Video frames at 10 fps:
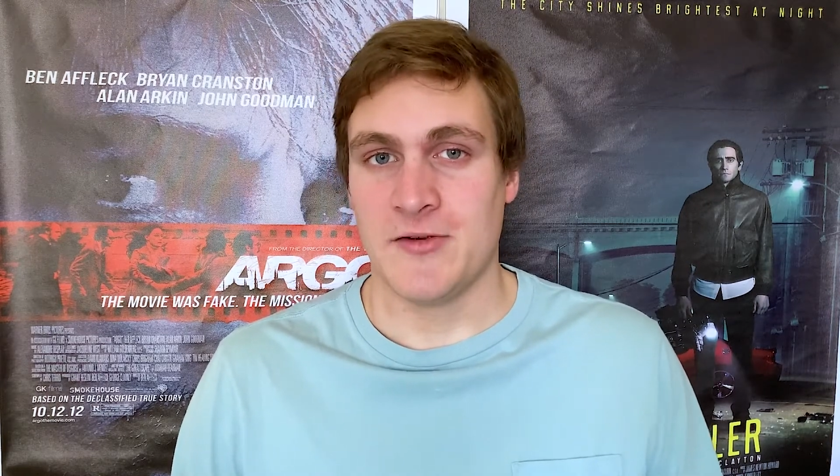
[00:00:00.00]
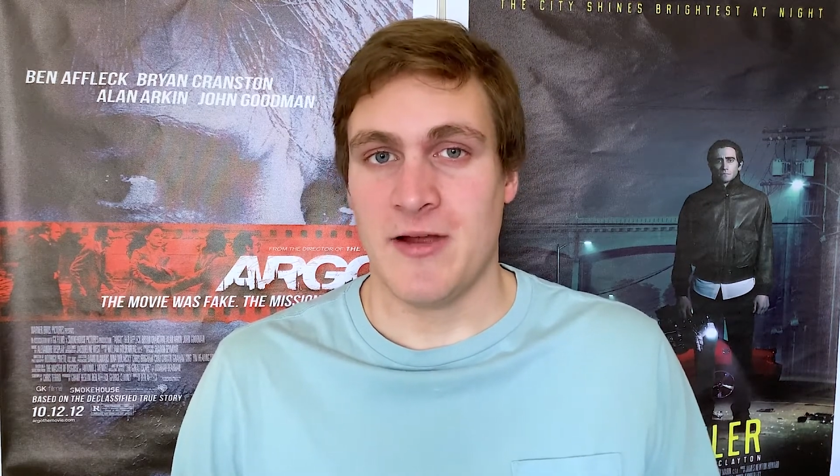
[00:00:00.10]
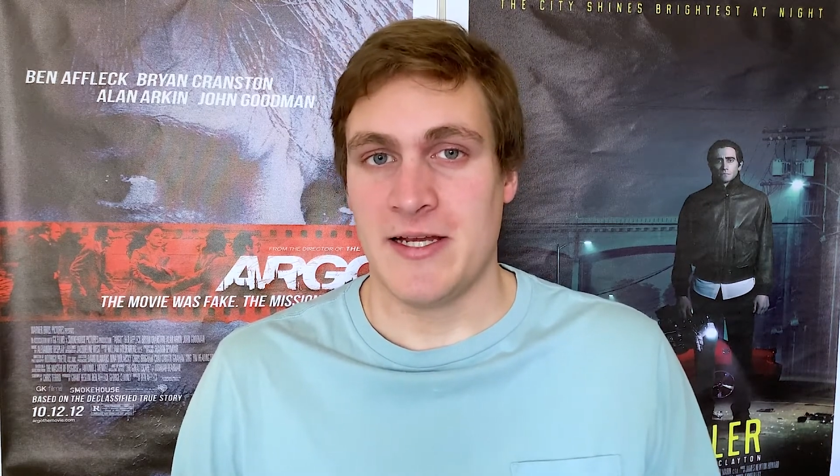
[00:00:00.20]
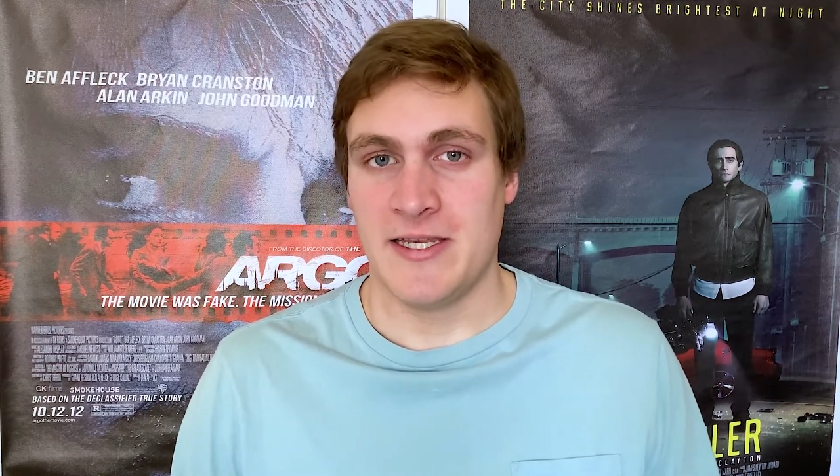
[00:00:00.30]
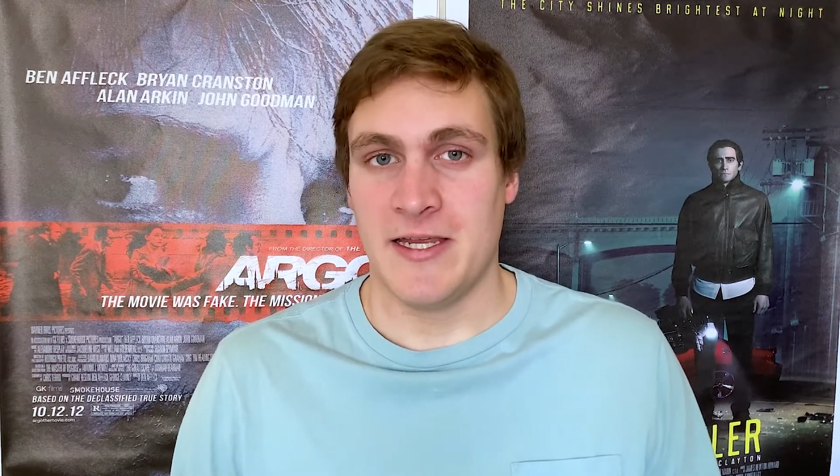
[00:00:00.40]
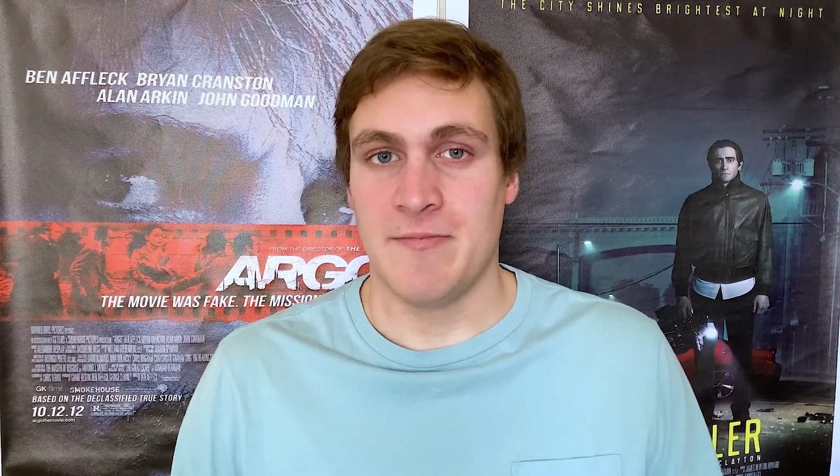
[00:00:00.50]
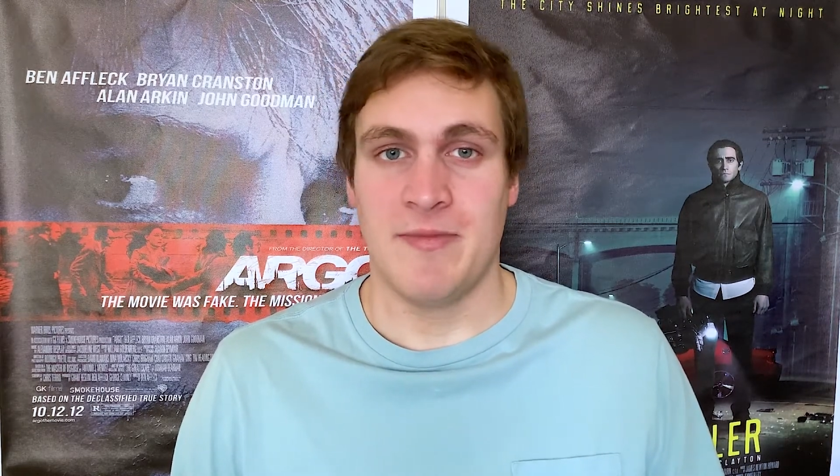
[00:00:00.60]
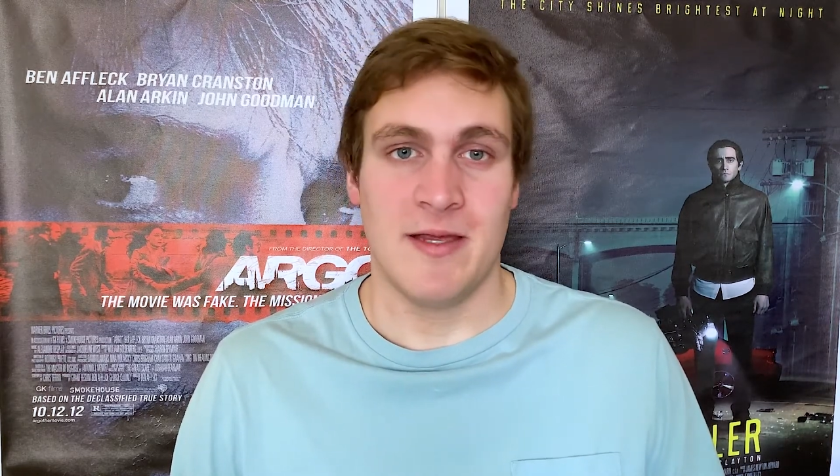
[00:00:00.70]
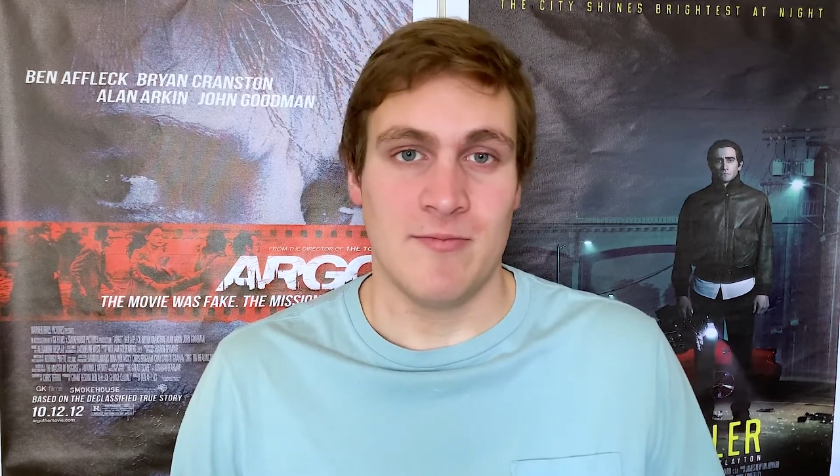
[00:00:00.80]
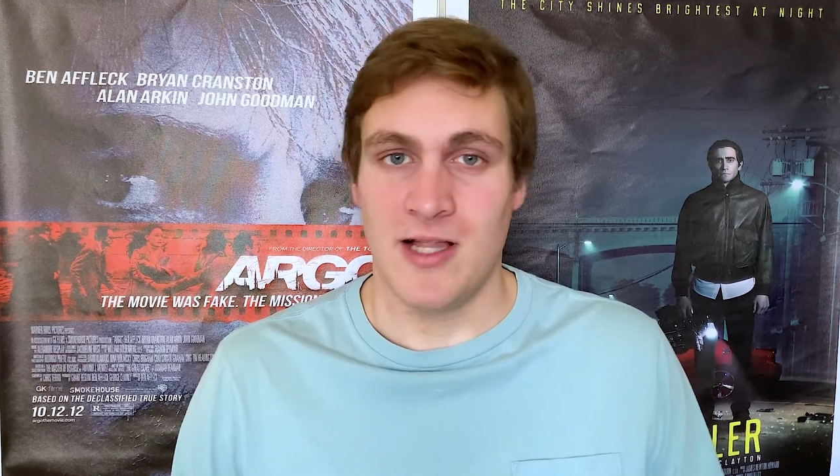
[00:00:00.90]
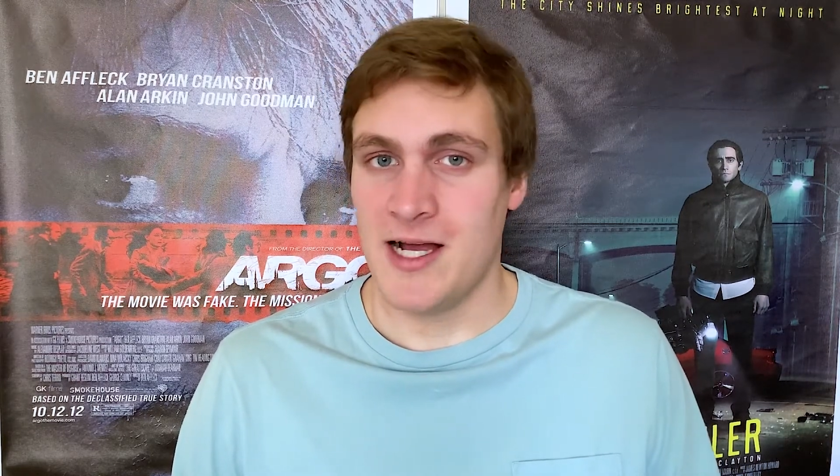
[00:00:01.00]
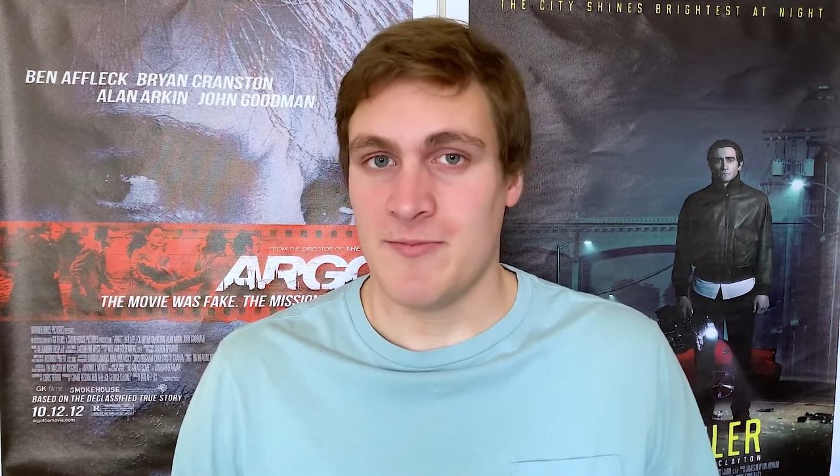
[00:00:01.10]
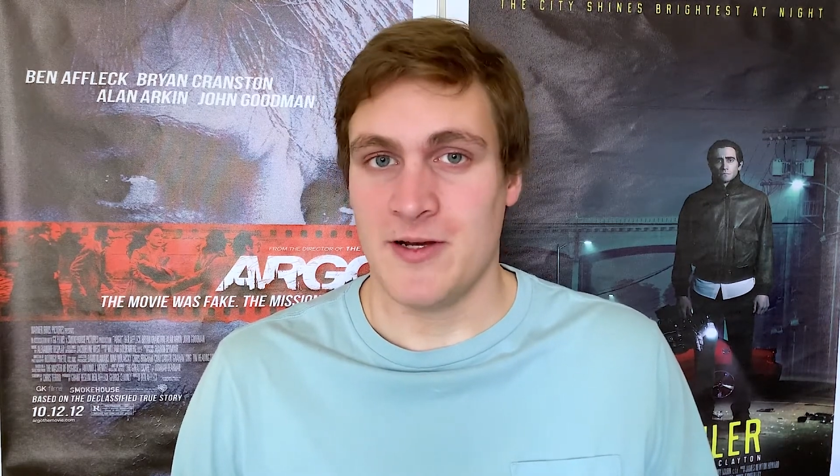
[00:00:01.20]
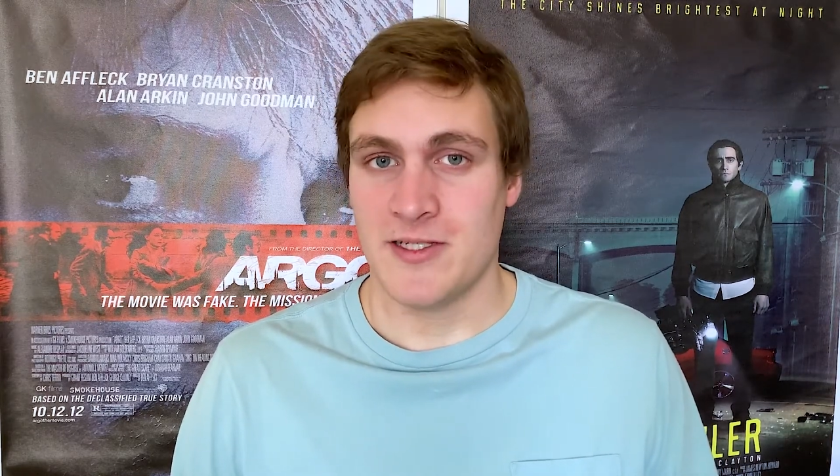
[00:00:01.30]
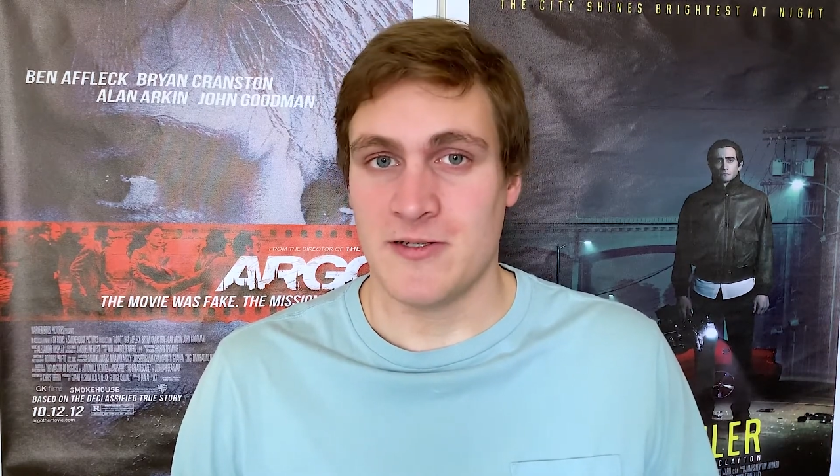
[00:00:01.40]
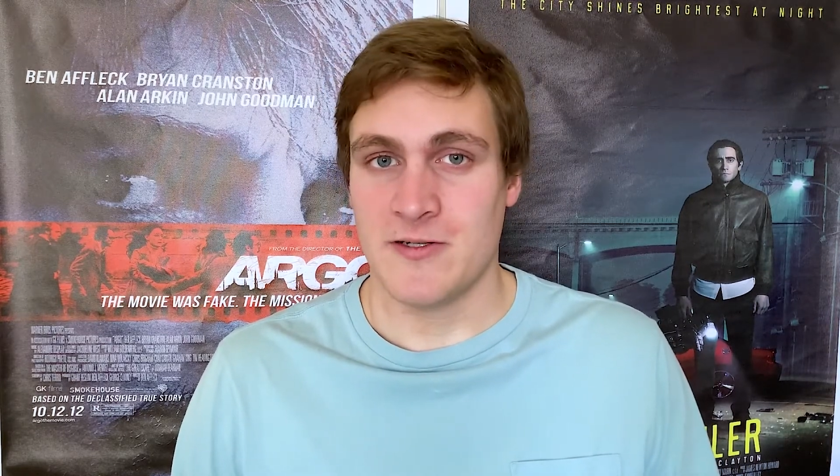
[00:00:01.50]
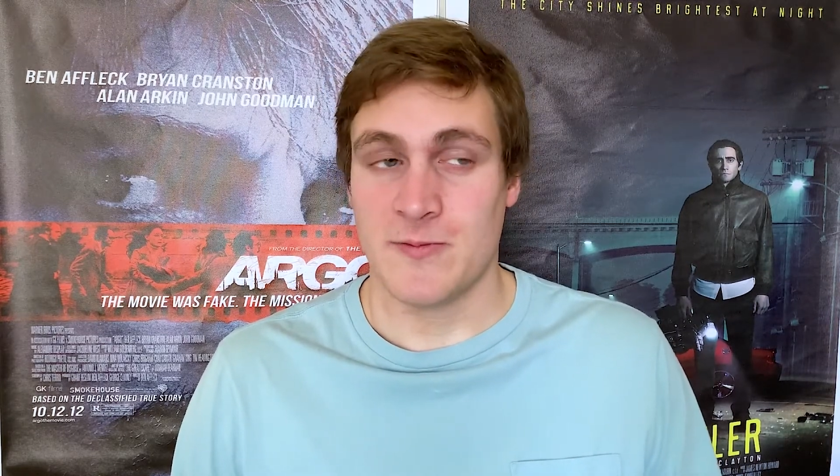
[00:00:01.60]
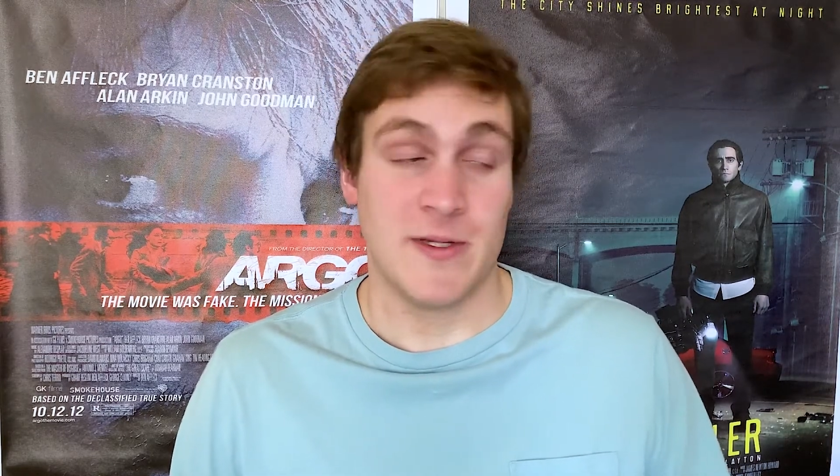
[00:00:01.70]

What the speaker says: directing big blockbusters,